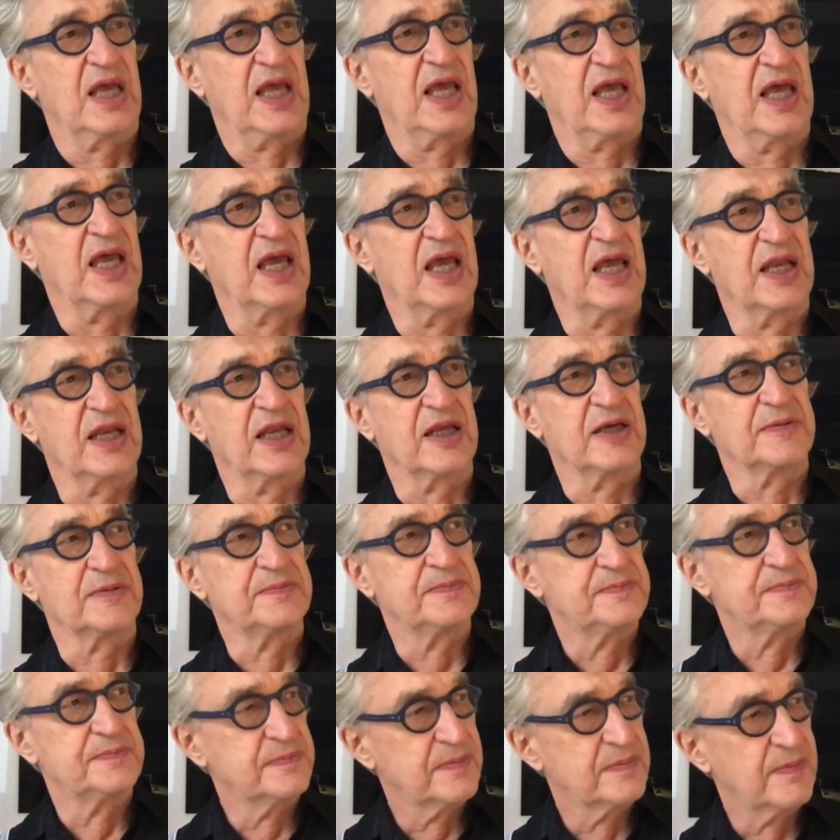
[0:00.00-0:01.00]
And
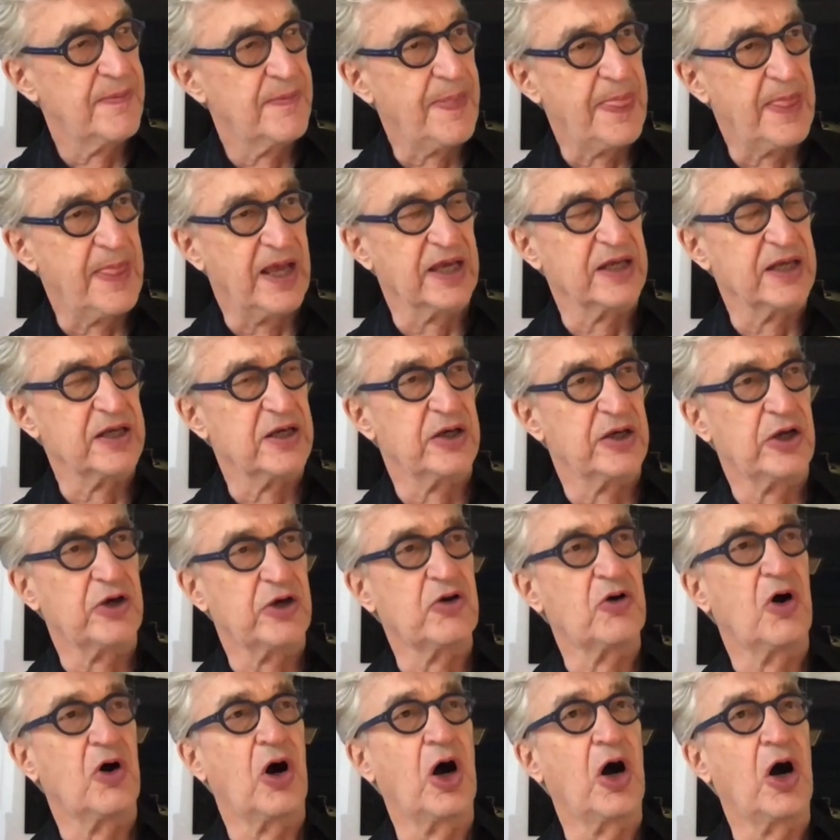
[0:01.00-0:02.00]
I don't know
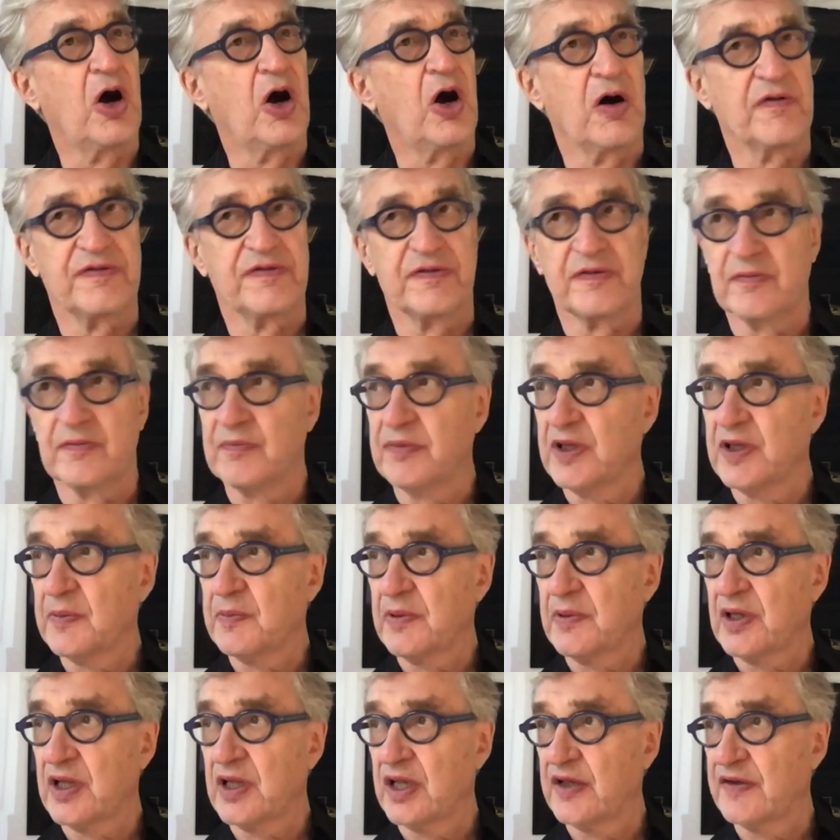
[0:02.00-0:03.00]
how often
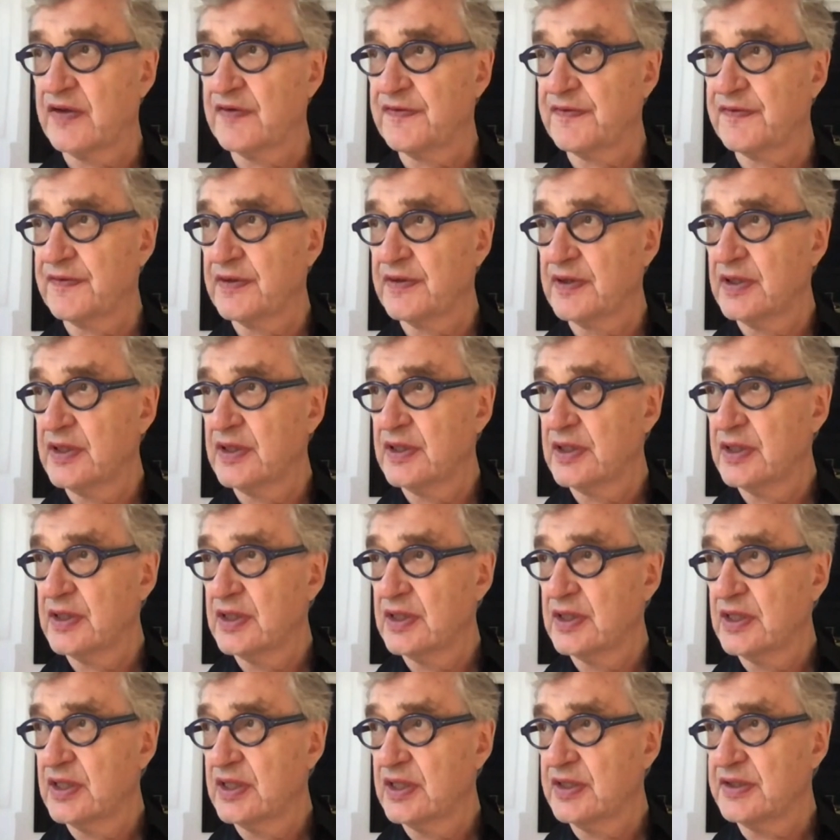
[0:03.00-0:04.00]
people have
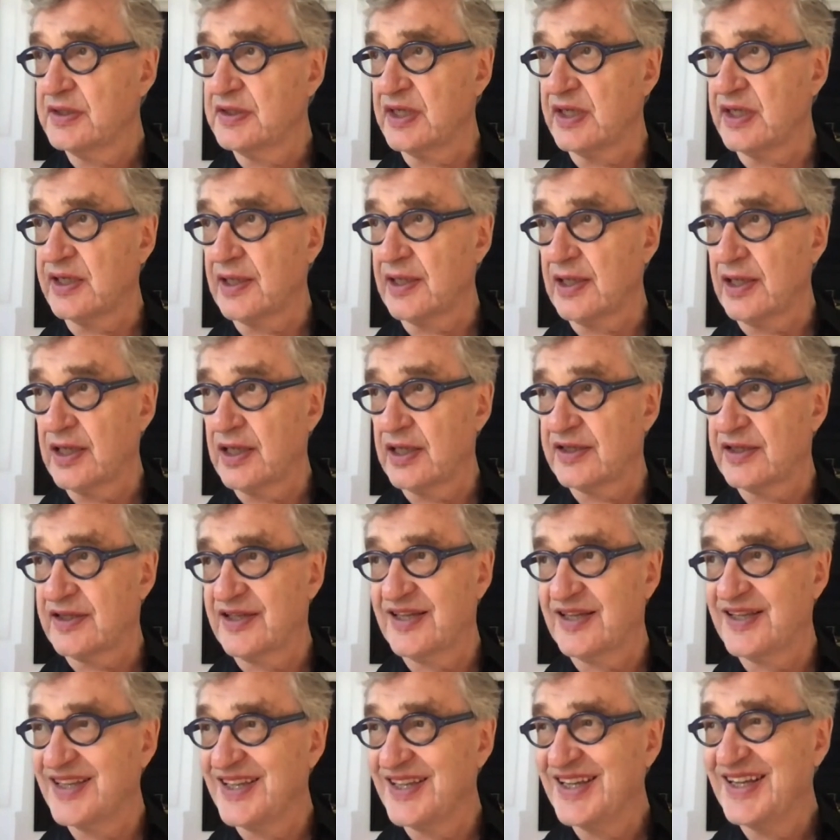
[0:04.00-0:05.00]
declared
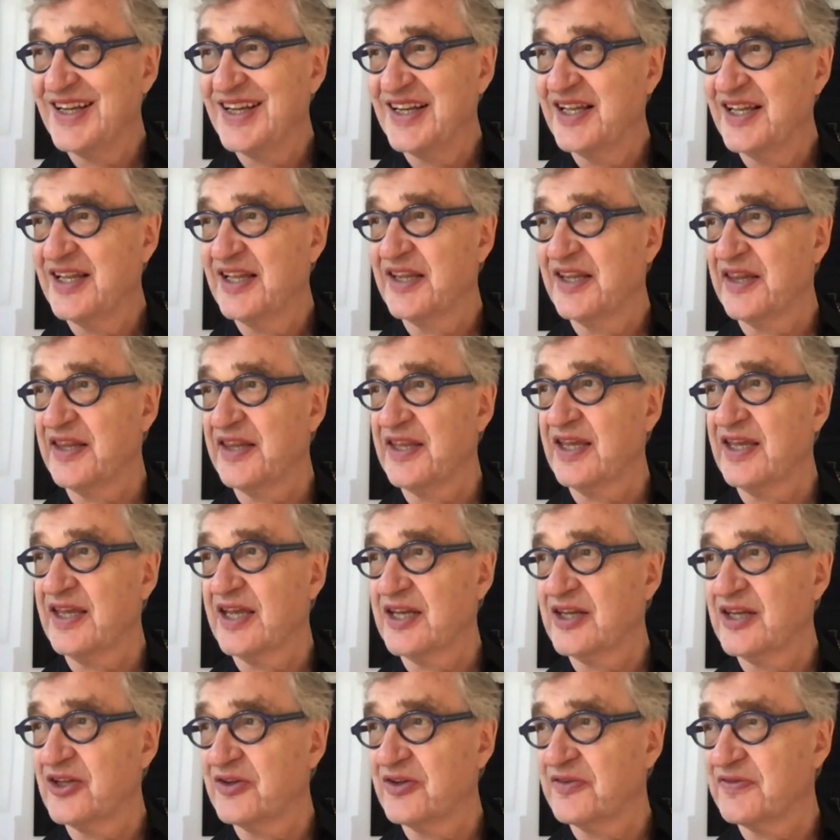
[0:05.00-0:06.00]
the
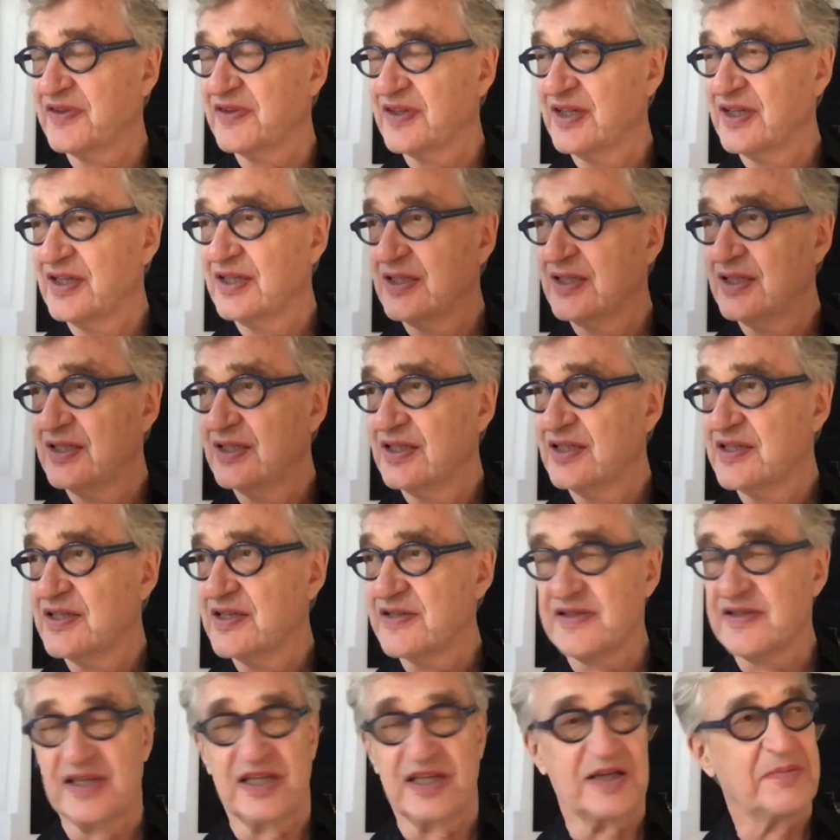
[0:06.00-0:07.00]
end of
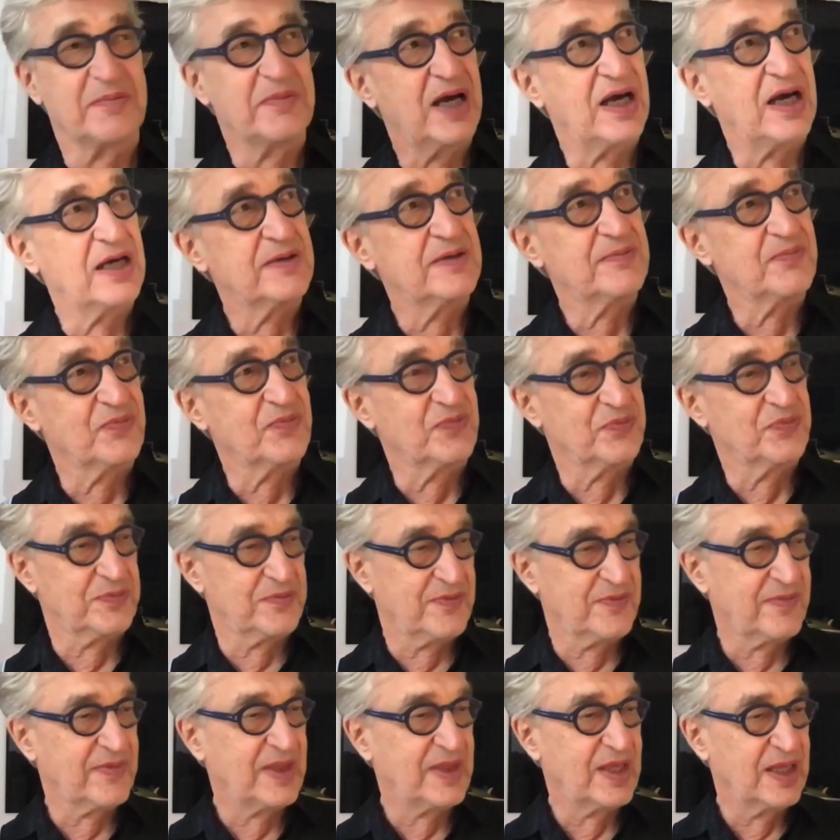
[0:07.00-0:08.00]
cinema.
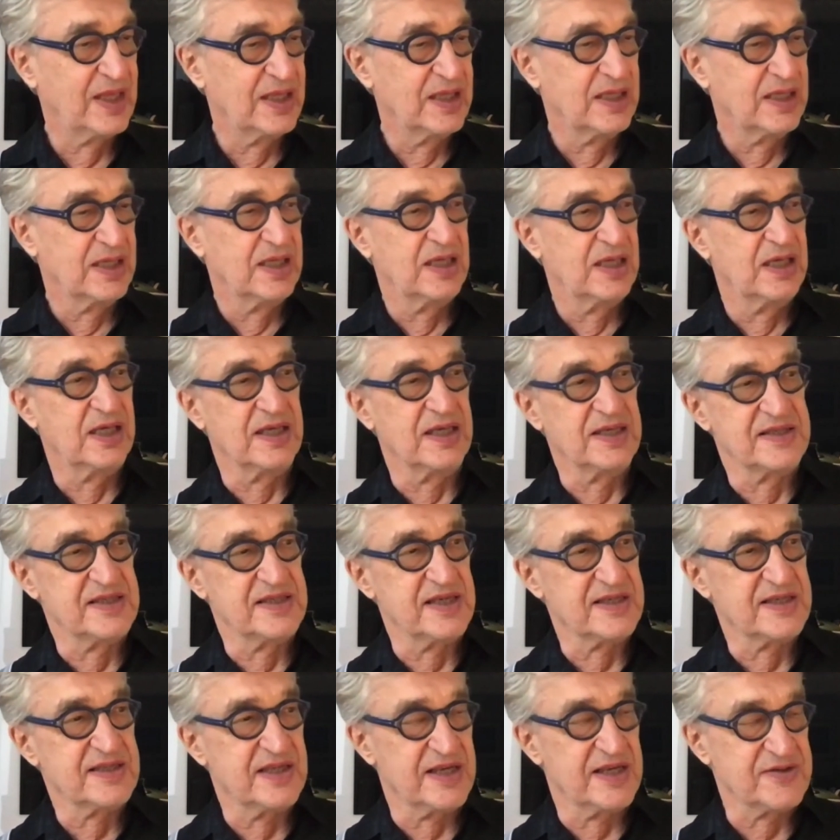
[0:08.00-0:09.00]
It's
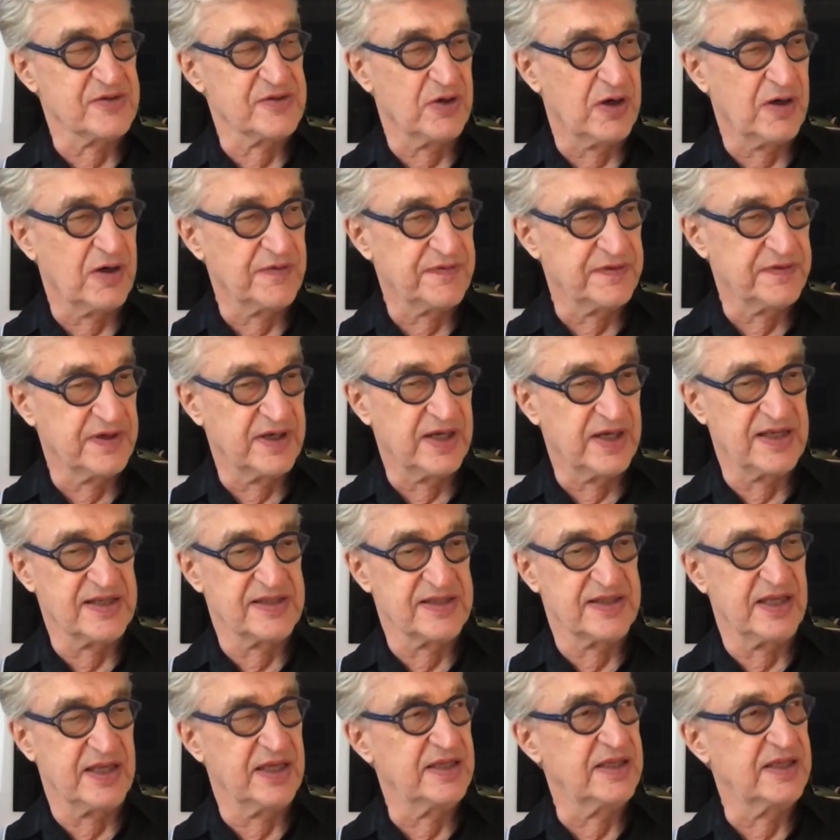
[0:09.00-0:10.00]
just as often as
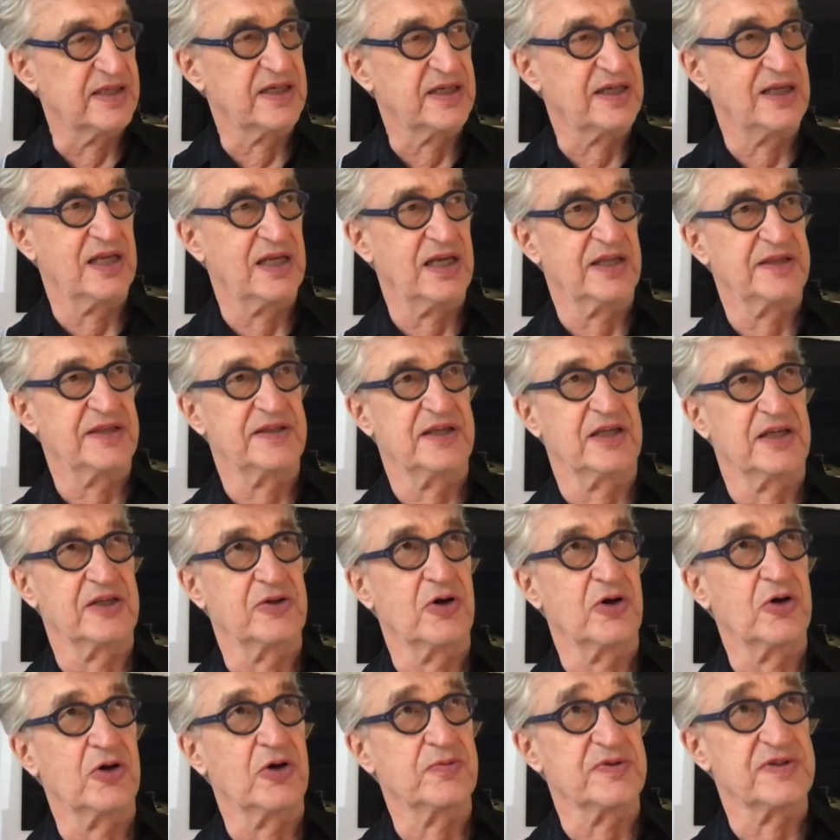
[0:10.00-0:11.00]
they declared that
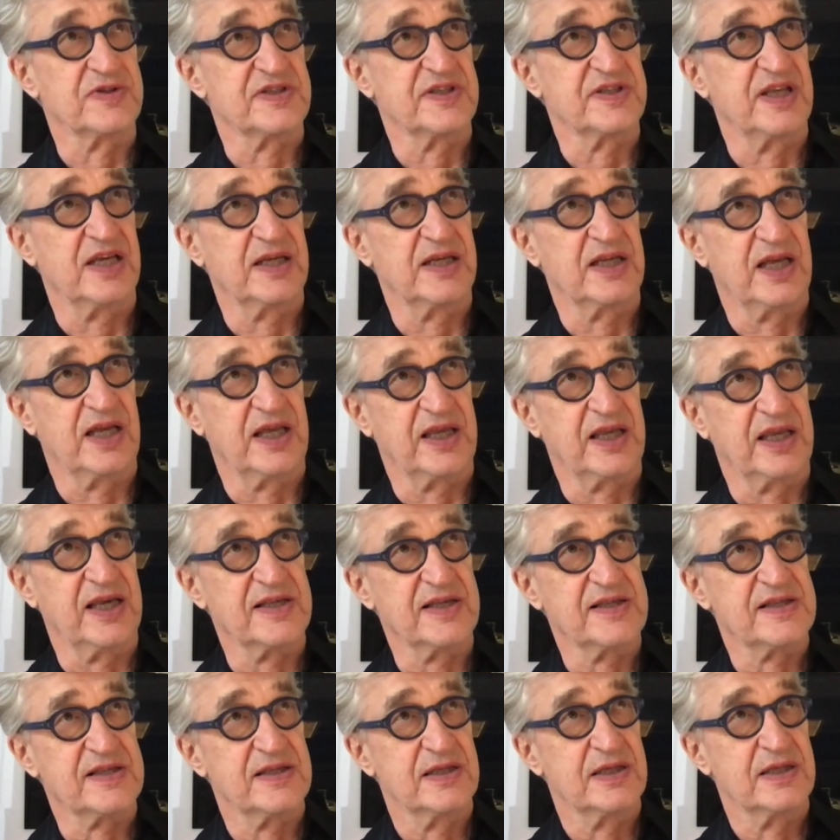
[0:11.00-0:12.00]
God was dead, I
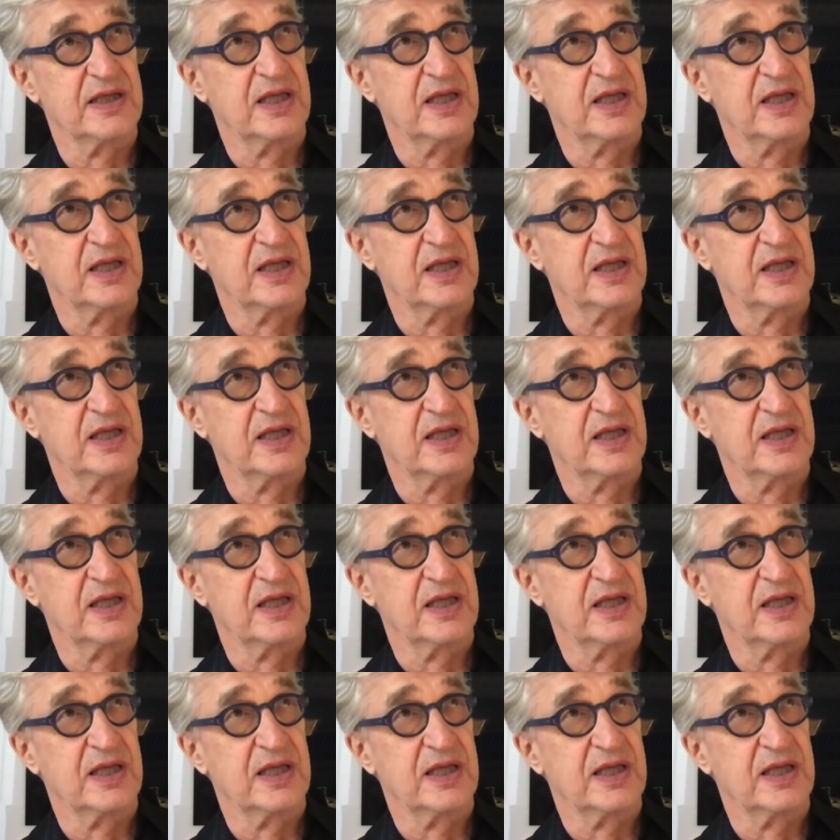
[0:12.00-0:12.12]
guess.